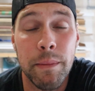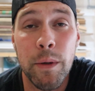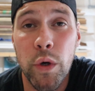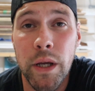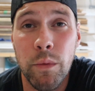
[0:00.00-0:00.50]

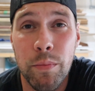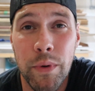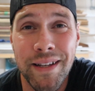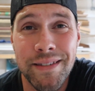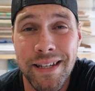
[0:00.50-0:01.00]
Maybe working with
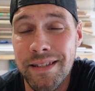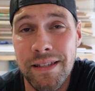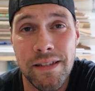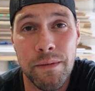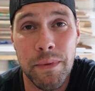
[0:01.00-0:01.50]
brands
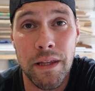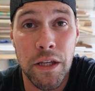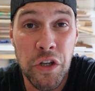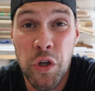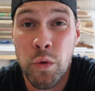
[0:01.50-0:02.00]
isn't something
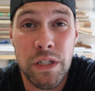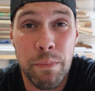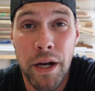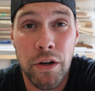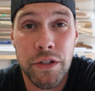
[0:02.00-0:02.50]
you
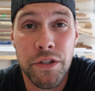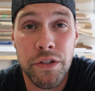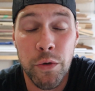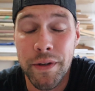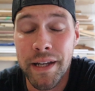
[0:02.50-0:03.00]
aspire to
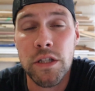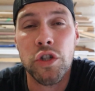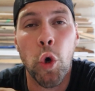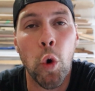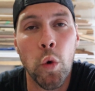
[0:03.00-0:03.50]
do, and that's
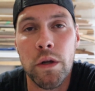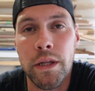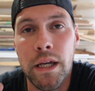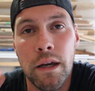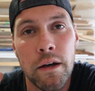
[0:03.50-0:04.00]

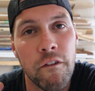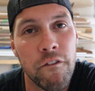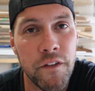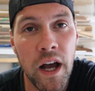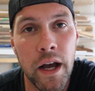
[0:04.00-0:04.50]
totally
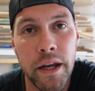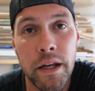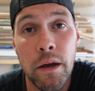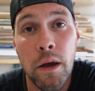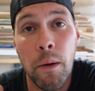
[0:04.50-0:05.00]
fine.